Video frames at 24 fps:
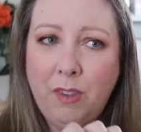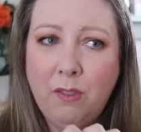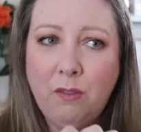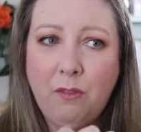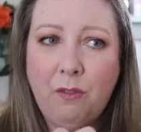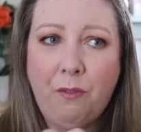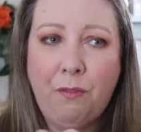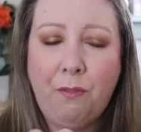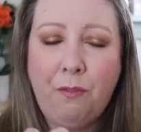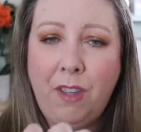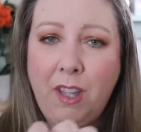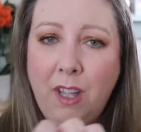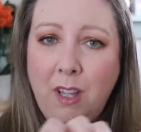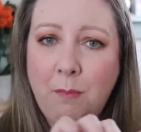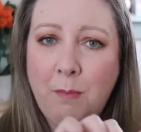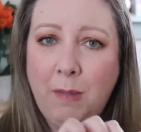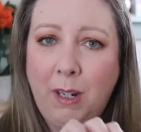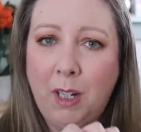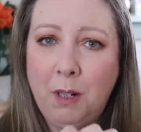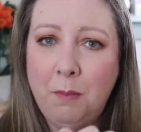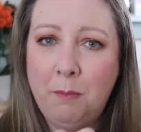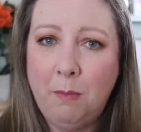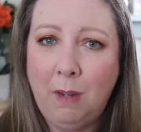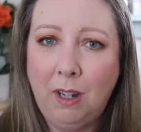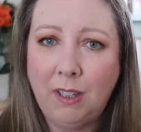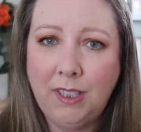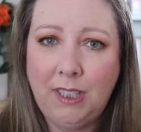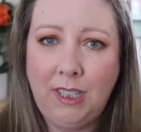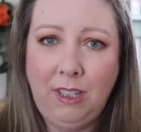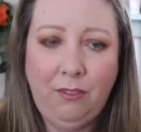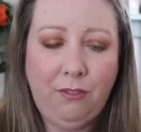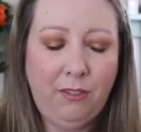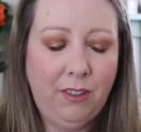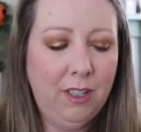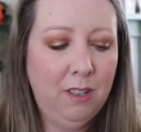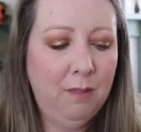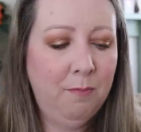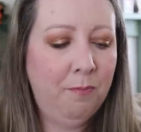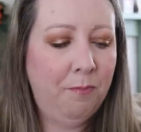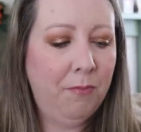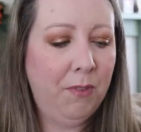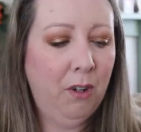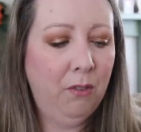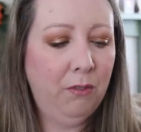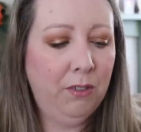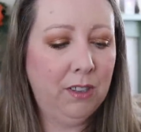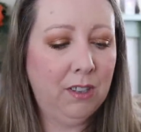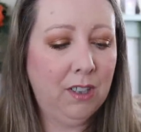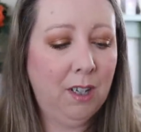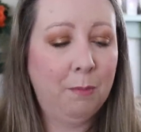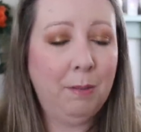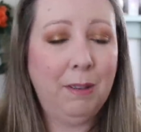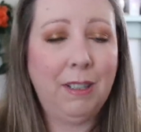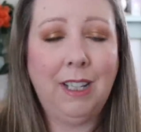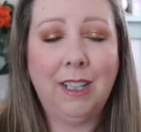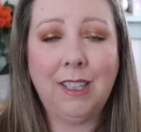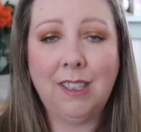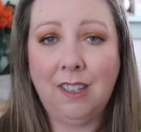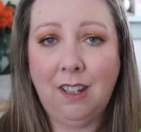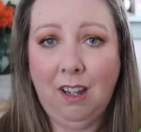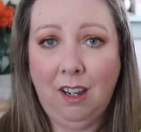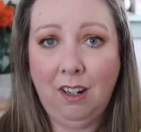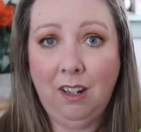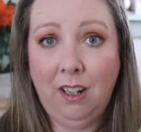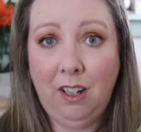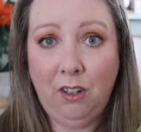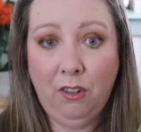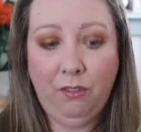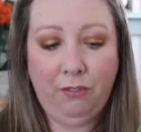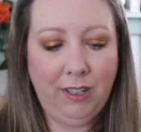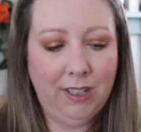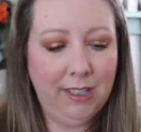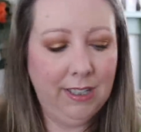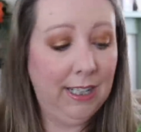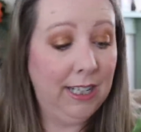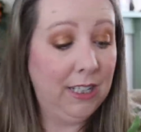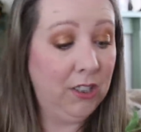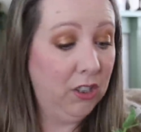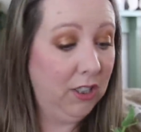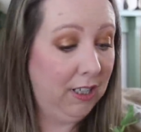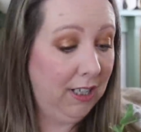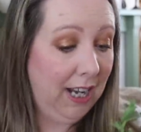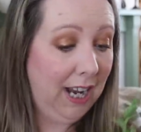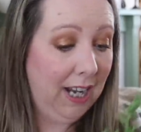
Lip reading: film, like a mossy film over the top, and that's not enough ventilation. And